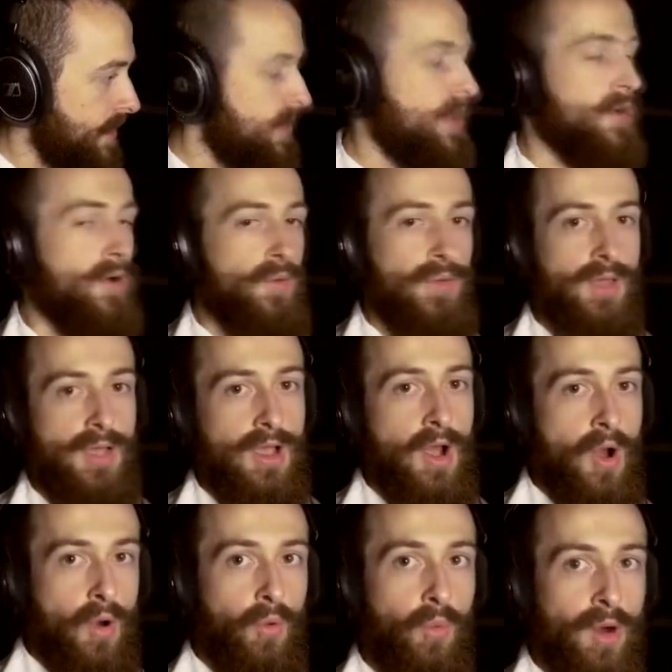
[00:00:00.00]
that only
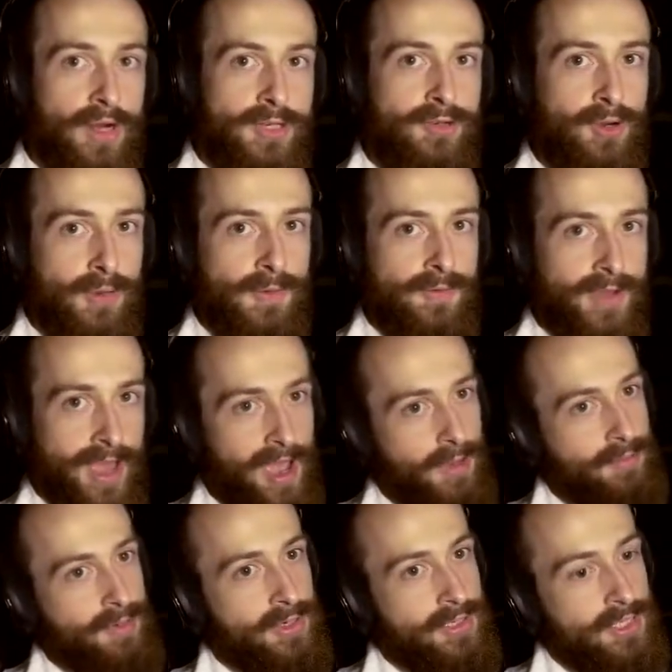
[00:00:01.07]
one group of
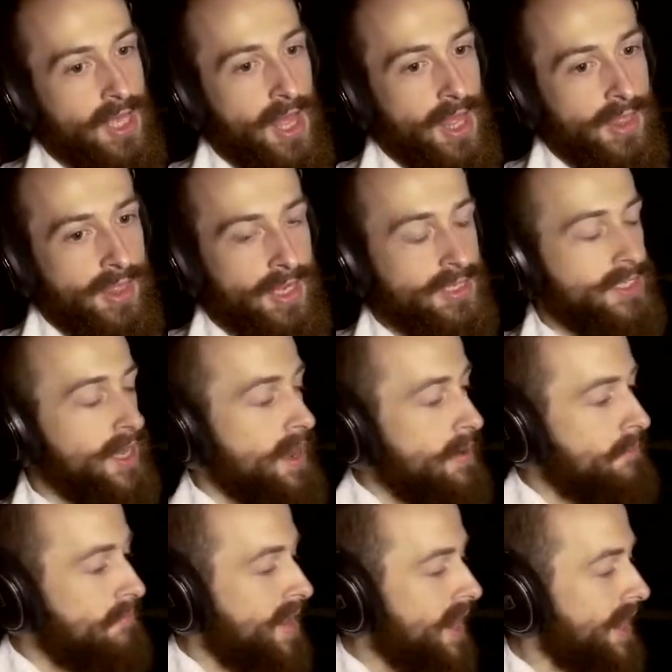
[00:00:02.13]
campers thinks
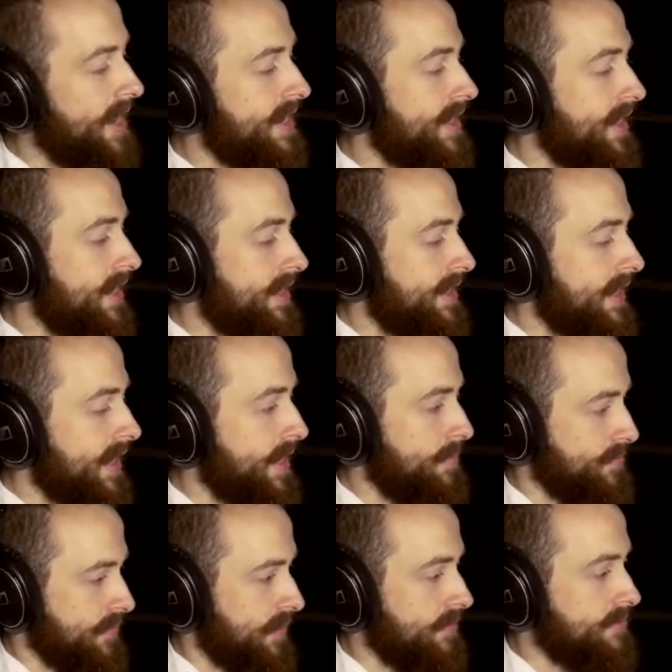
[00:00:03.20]
my
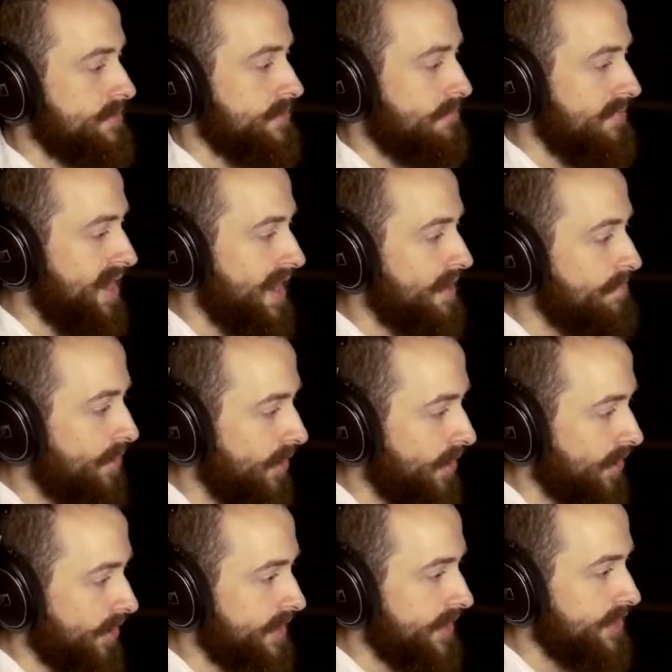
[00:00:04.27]
campgrounds, my
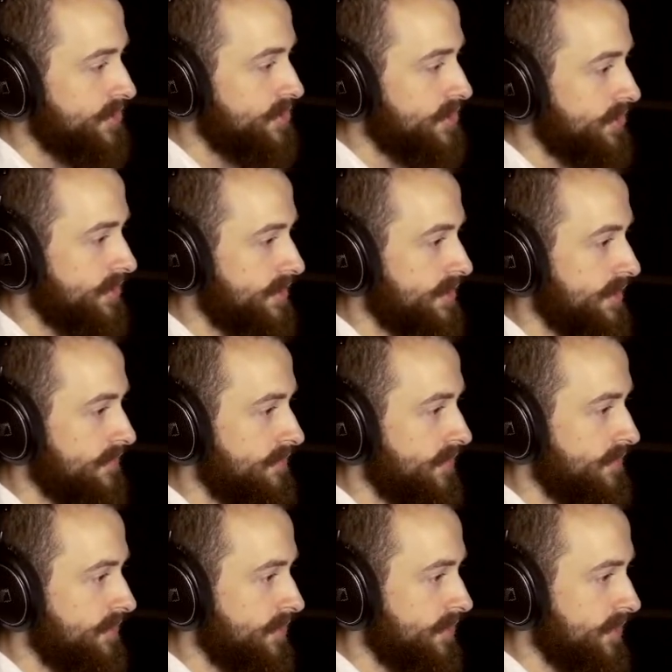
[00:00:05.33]
park, is good enough
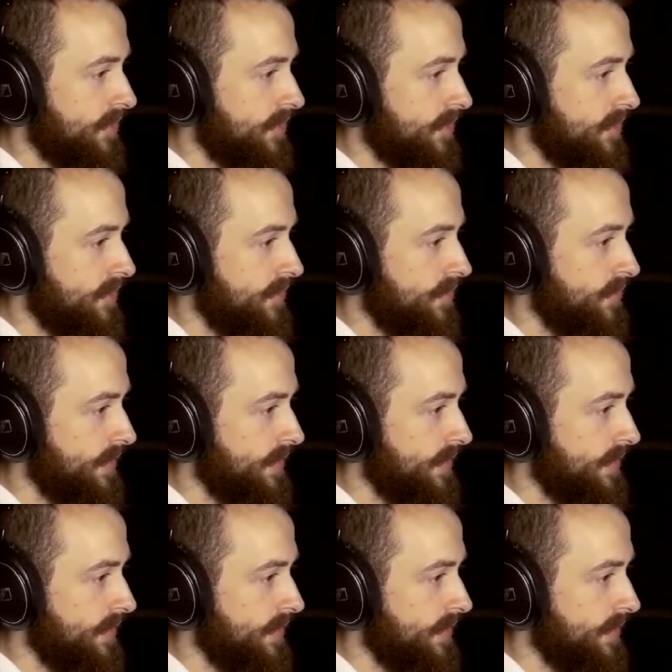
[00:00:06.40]
for their